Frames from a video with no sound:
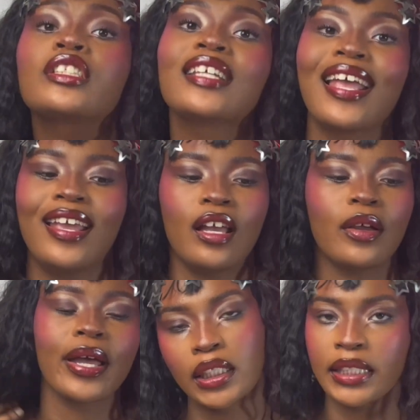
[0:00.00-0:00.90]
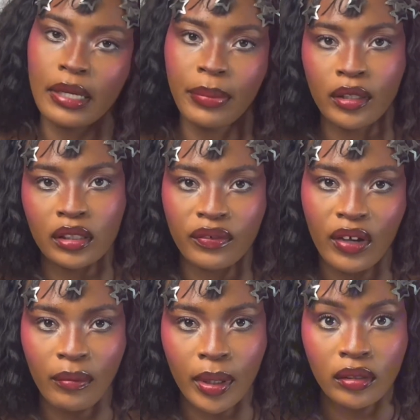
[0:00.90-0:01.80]
saying, okay? The setting powder is
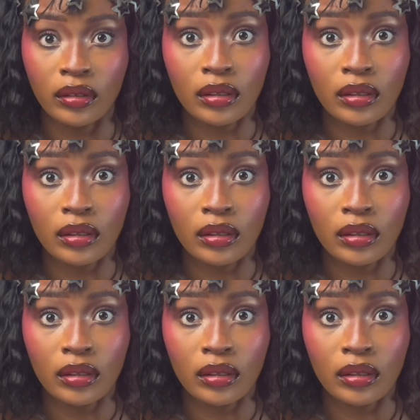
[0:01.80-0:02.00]
£5.